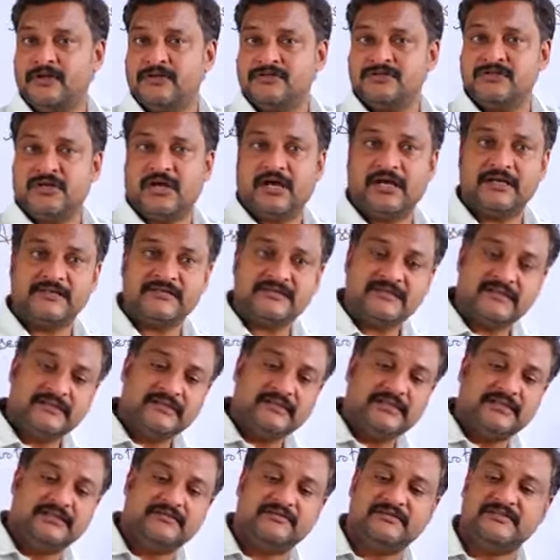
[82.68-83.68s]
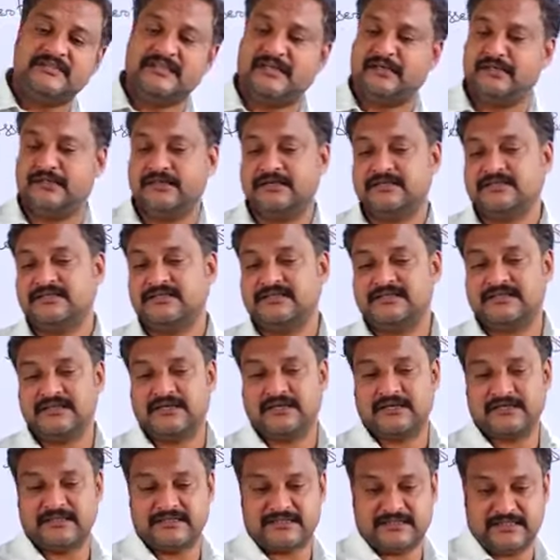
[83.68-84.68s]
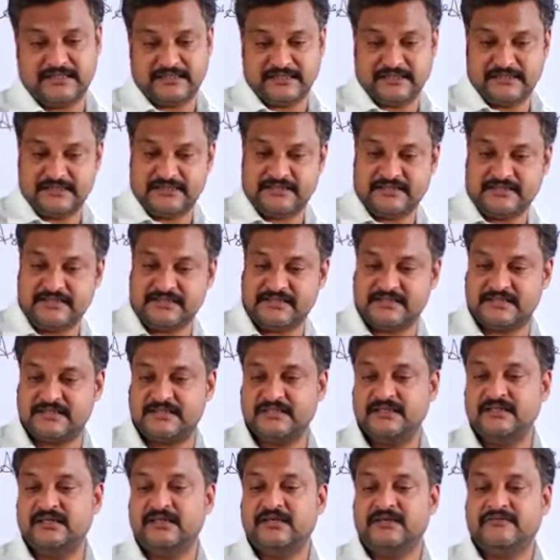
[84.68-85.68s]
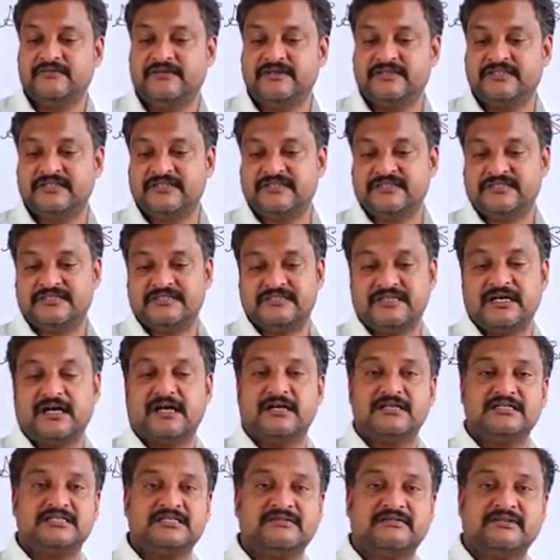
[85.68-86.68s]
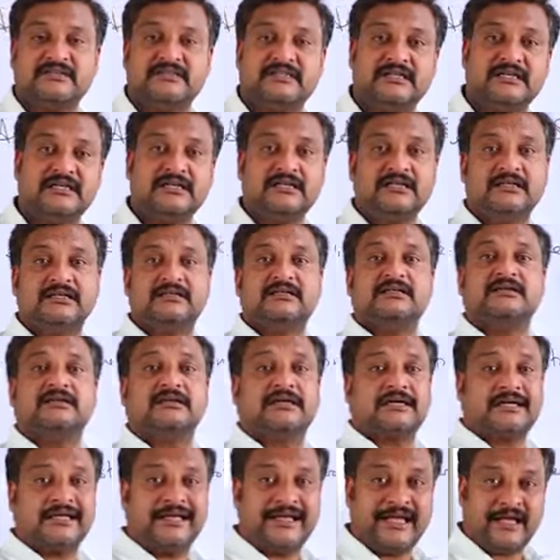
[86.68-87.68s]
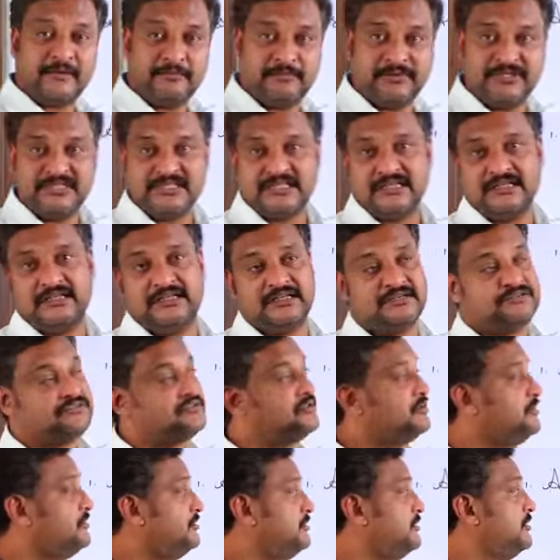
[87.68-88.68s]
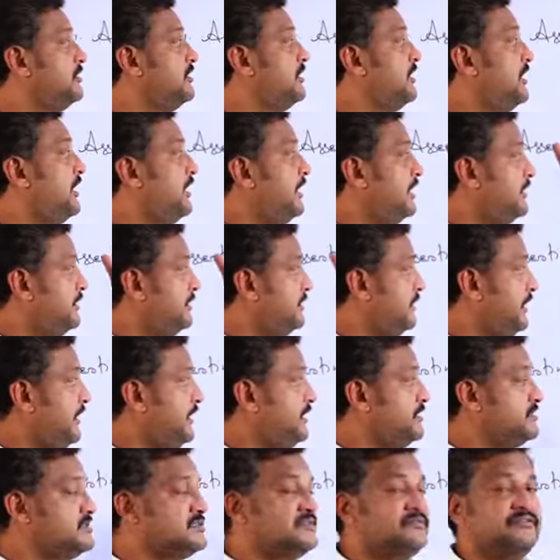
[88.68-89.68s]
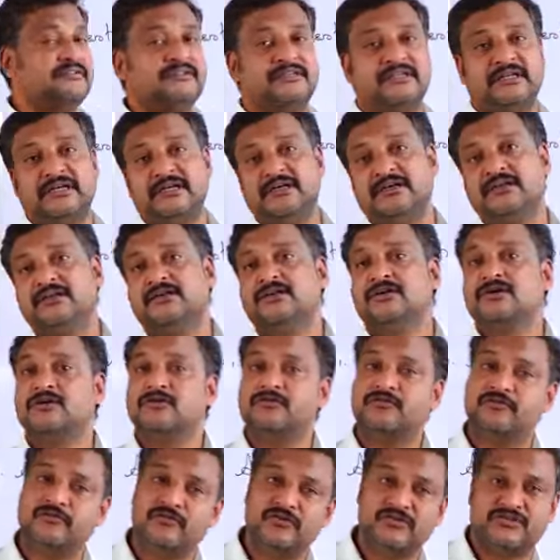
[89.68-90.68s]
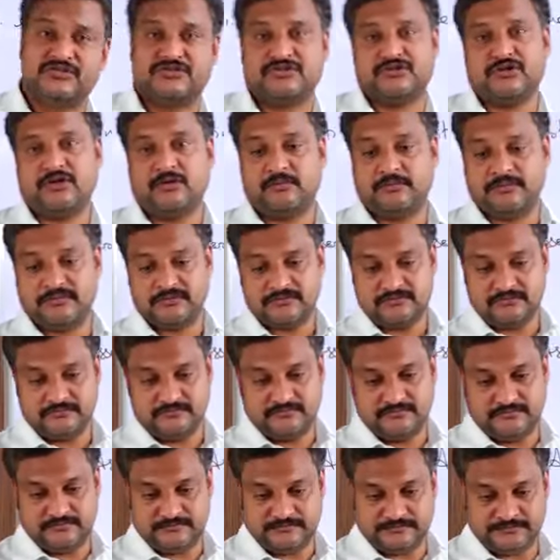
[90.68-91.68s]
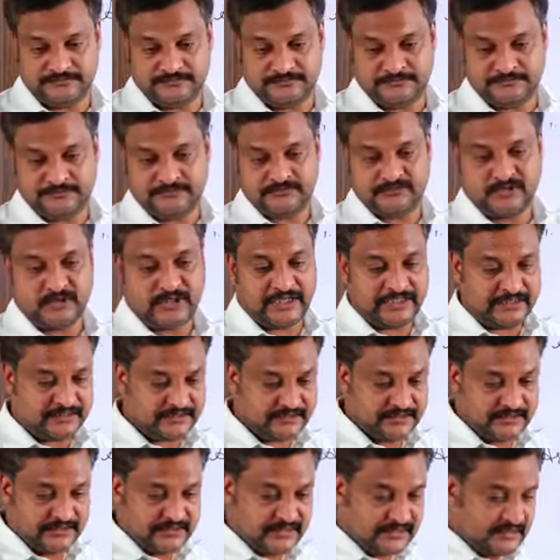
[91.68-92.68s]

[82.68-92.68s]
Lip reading: So, assertive sentences are sentences which starts with a capital letter and ends with a full stop. Right?